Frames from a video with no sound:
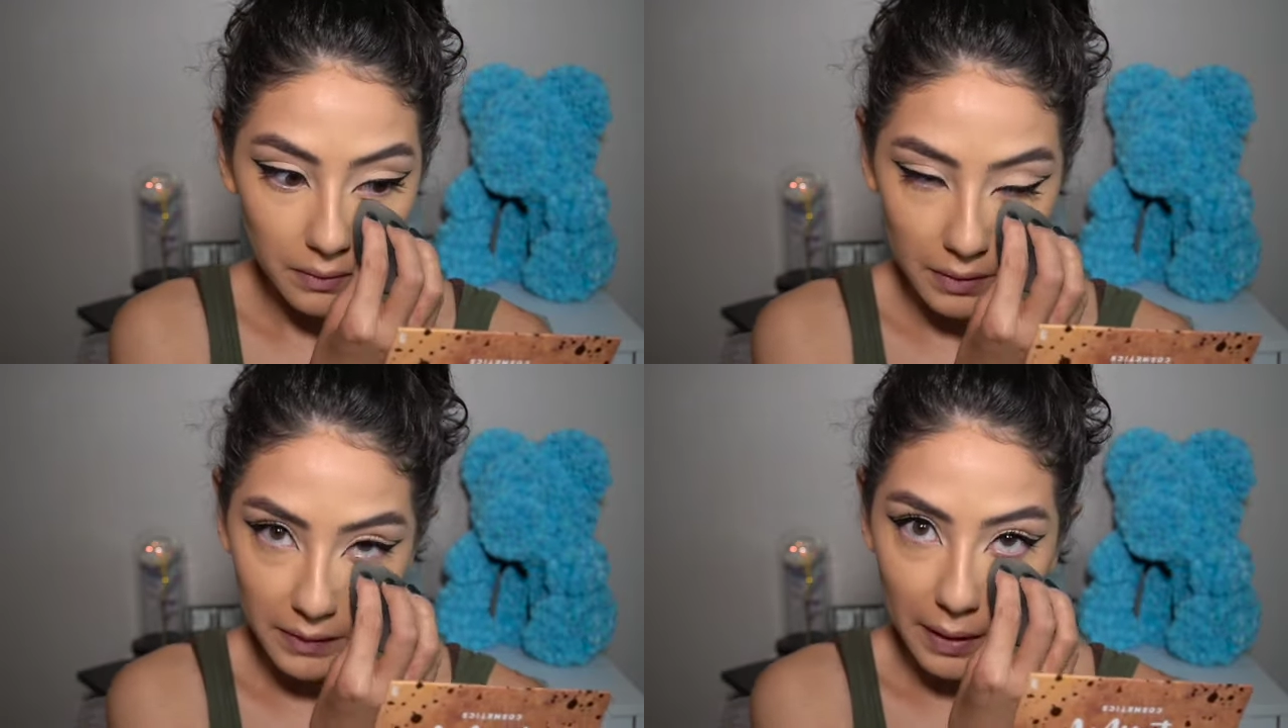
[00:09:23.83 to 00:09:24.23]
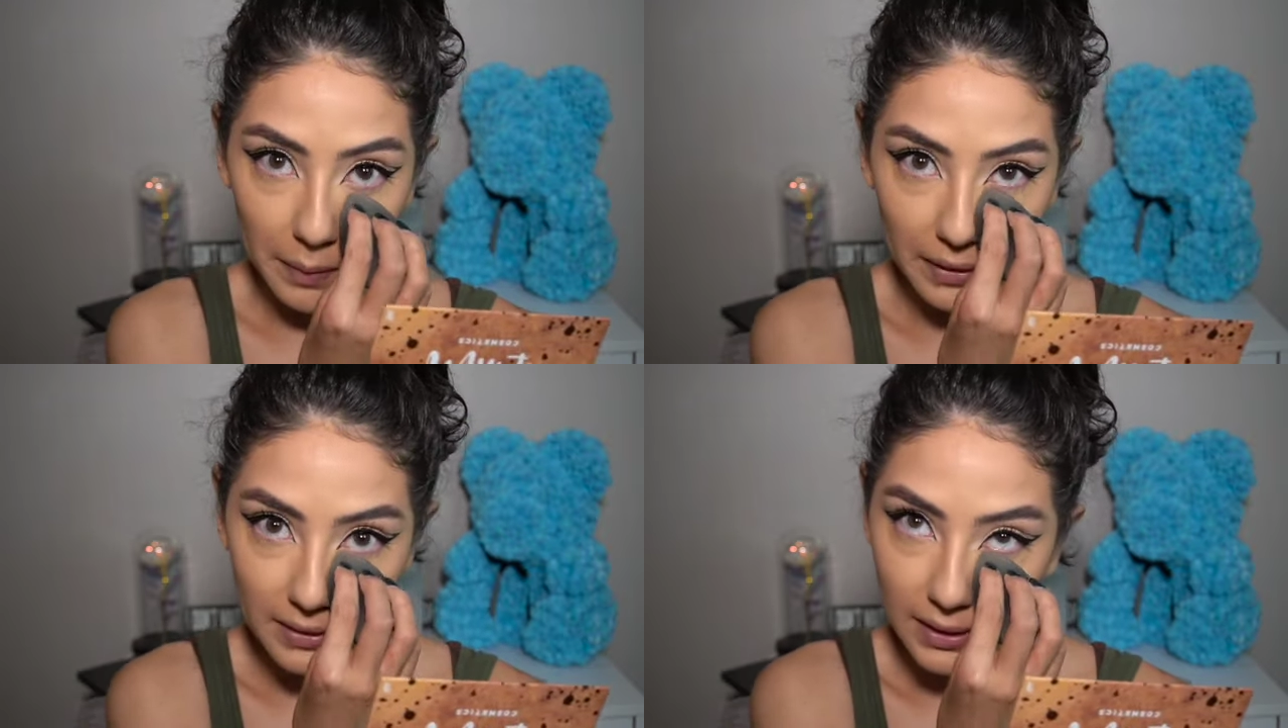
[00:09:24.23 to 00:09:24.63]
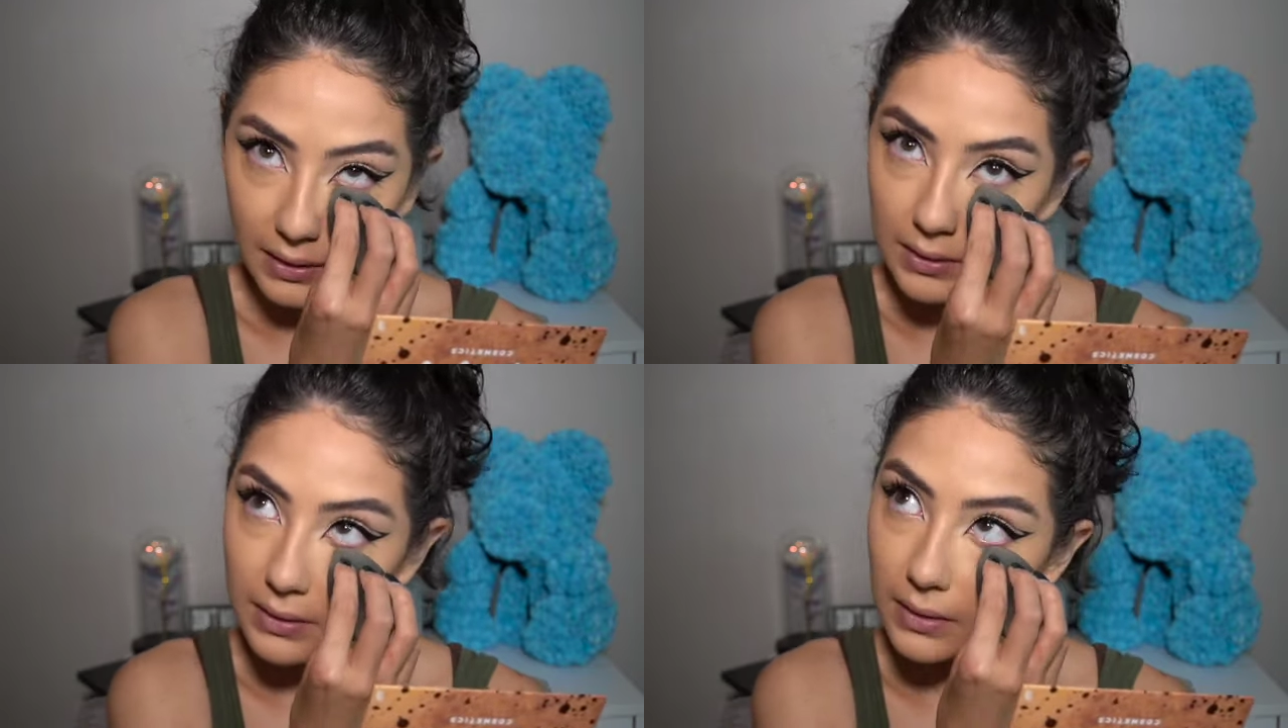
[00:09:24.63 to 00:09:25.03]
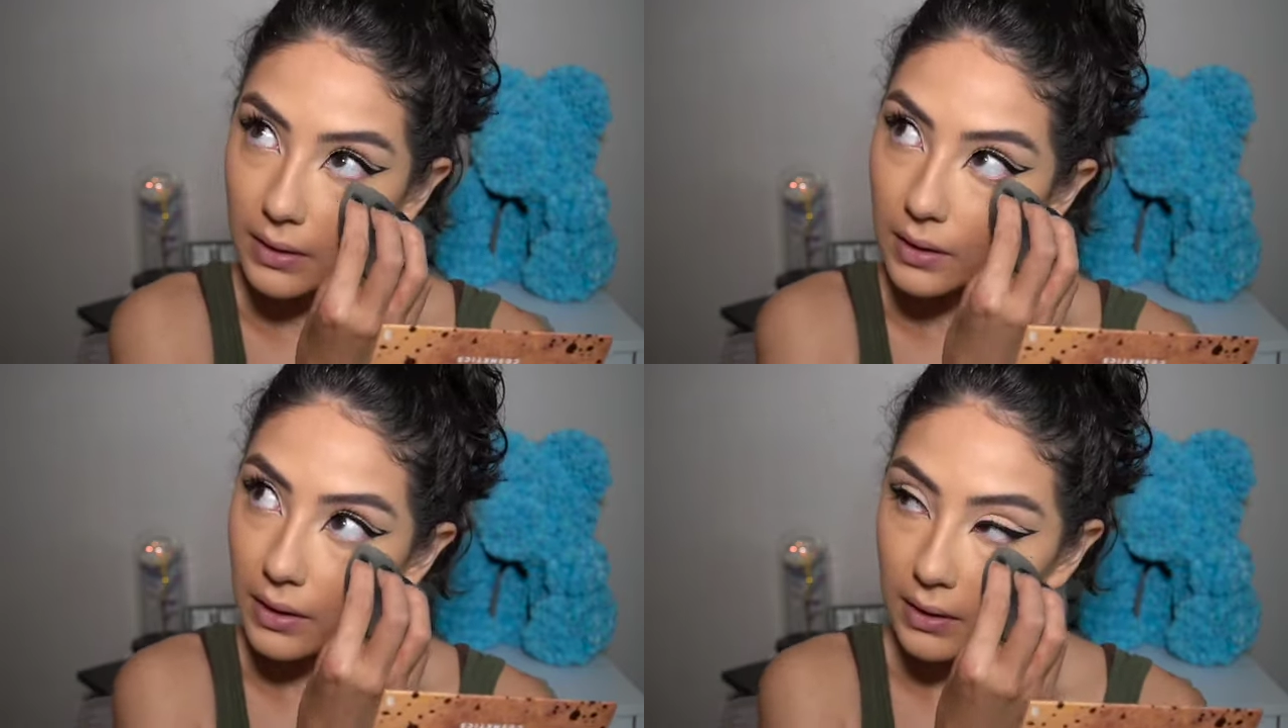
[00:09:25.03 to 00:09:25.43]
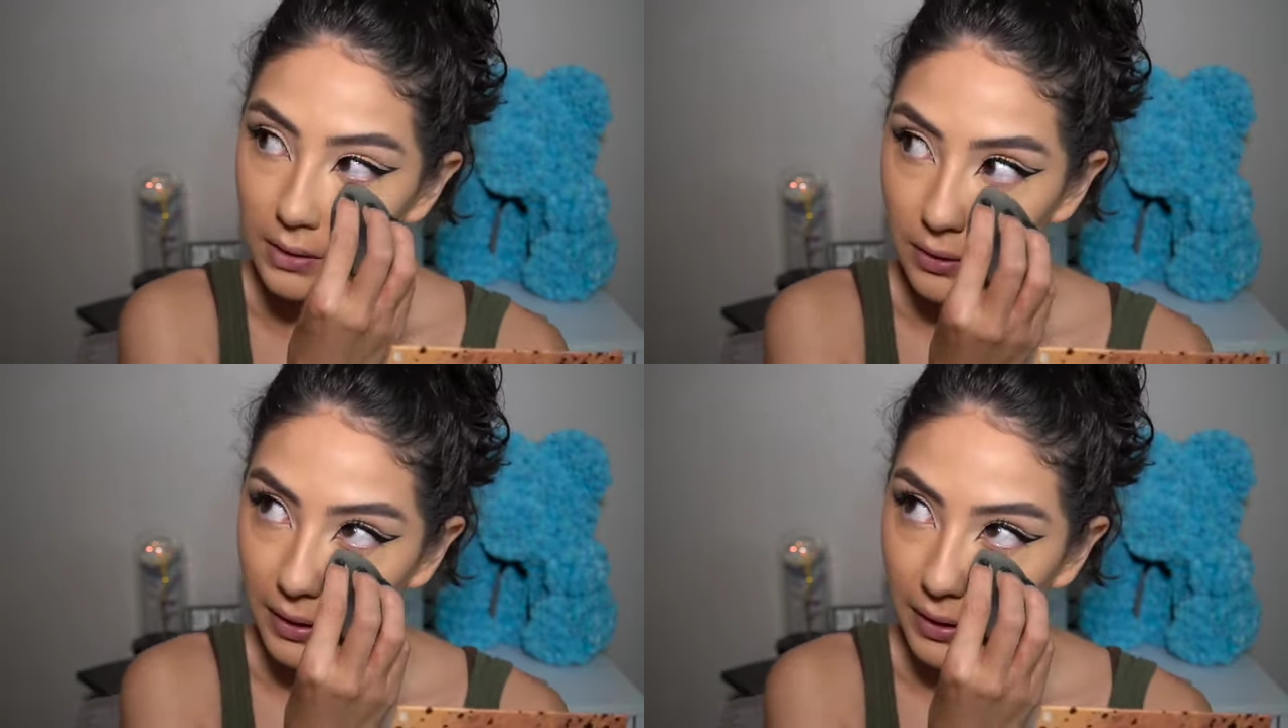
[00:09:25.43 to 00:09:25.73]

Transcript: Does that make sense. So